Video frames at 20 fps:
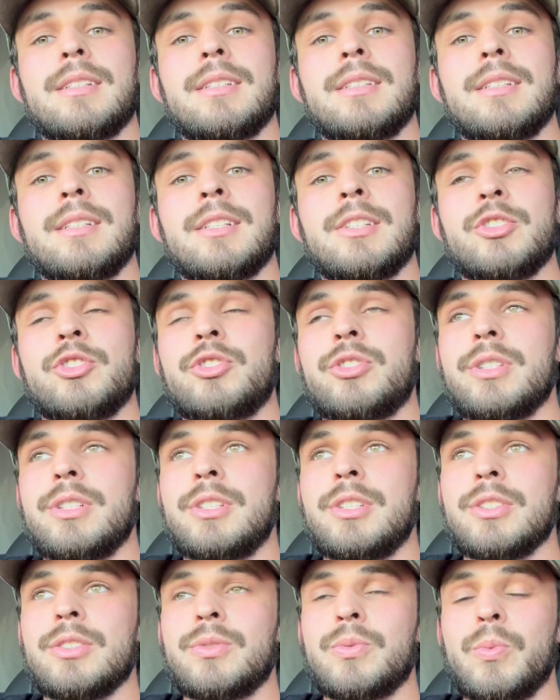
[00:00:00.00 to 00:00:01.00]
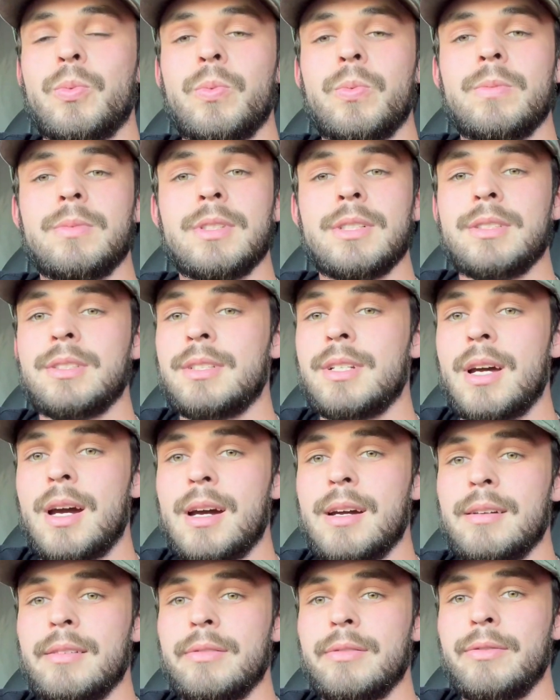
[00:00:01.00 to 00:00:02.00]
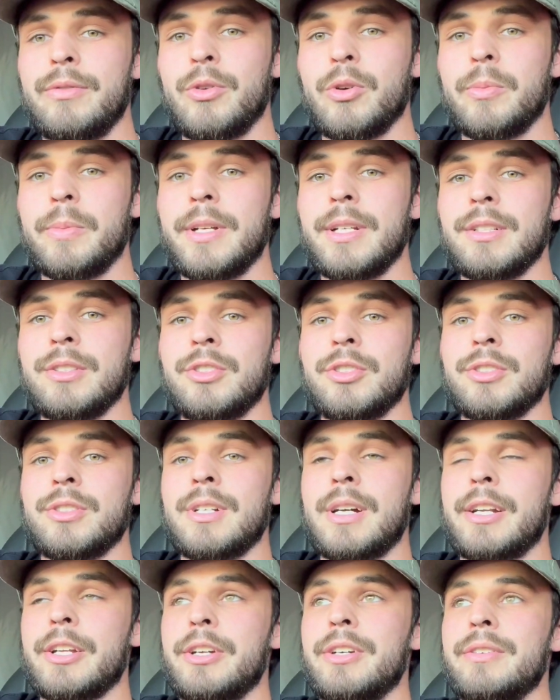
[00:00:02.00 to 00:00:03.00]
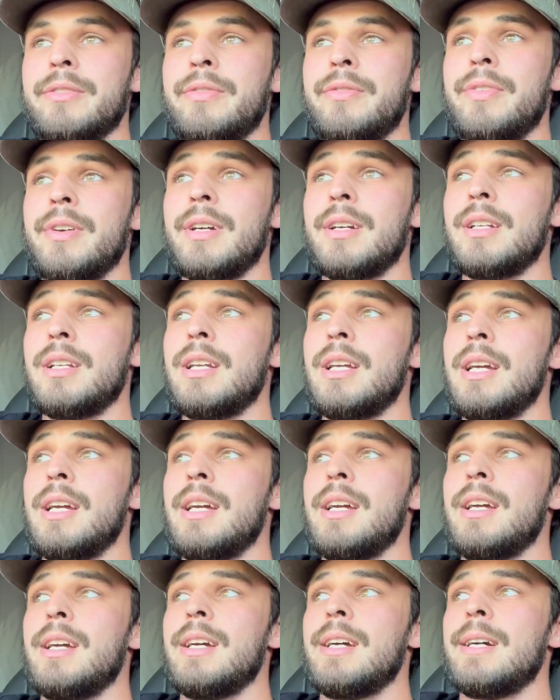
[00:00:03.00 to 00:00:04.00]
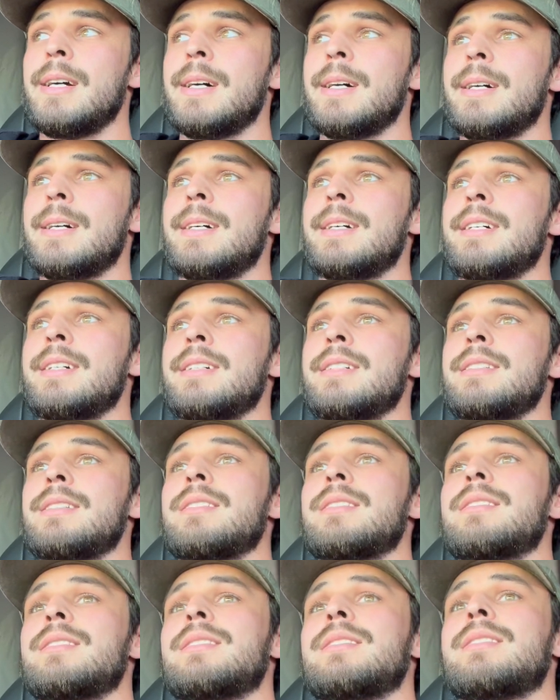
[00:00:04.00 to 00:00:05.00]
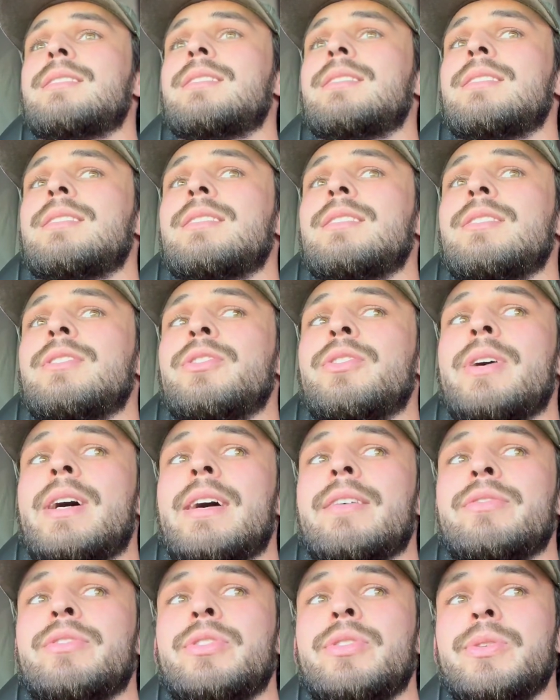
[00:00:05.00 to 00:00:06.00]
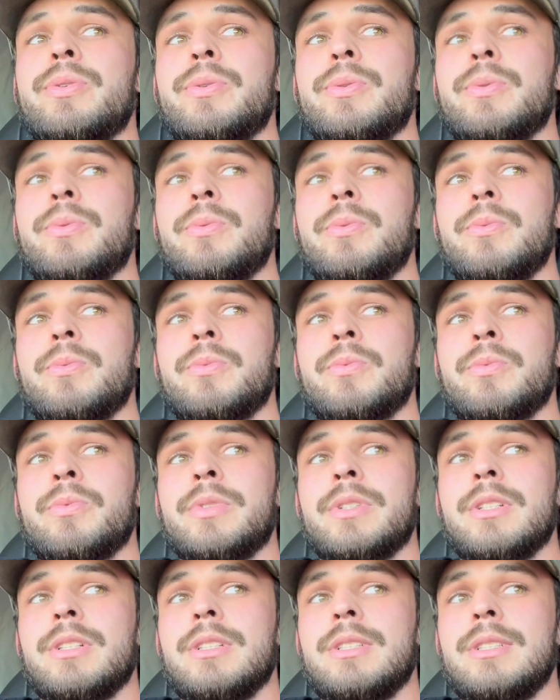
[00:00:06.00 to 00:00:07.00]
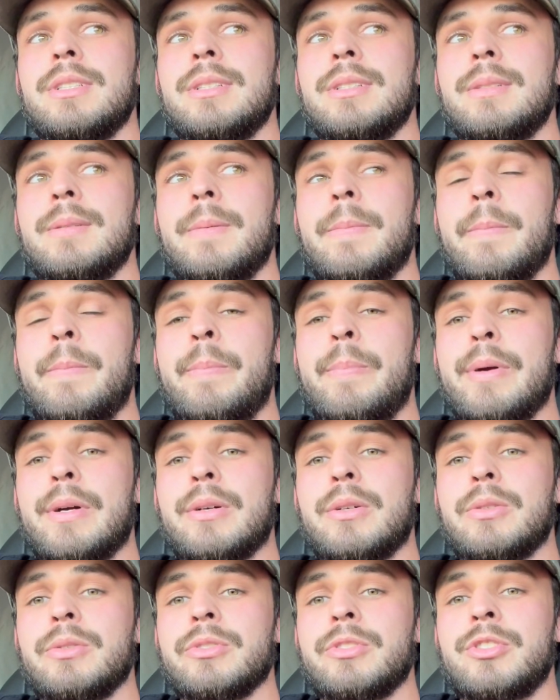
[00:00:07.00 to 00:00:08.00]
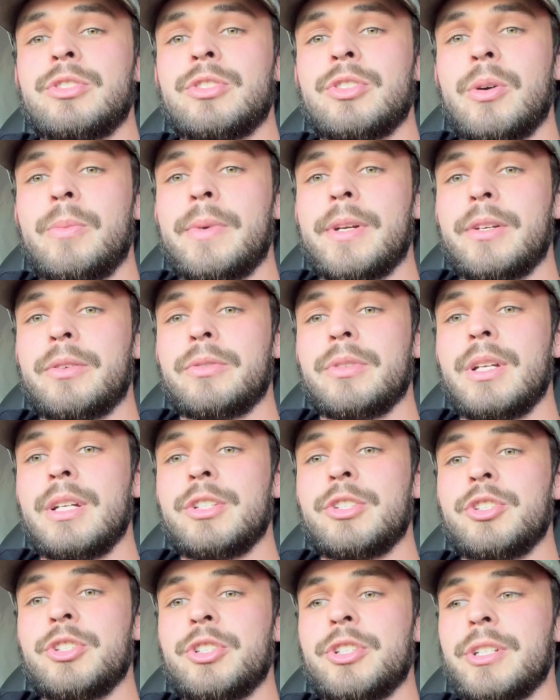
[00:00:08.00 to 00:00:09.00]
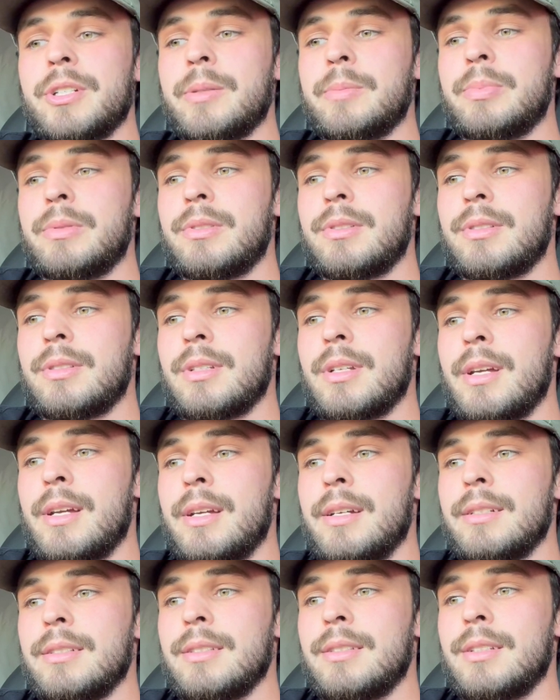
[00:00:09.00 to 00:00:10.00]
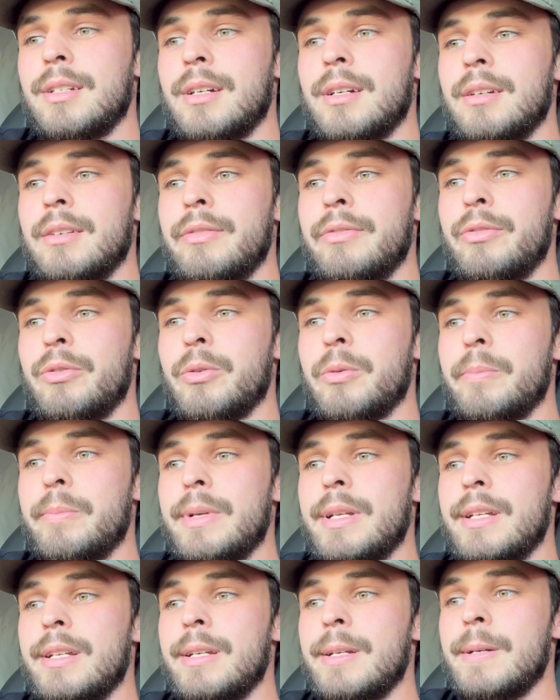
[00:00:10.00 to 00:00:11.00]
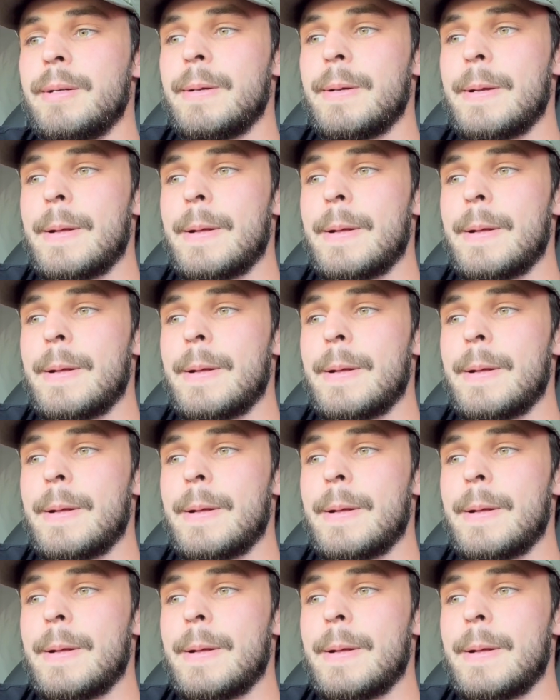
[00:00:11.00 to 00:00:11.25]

industry just is not for me. It's just not a good fit. uh you have to really build so many relationships, and for me,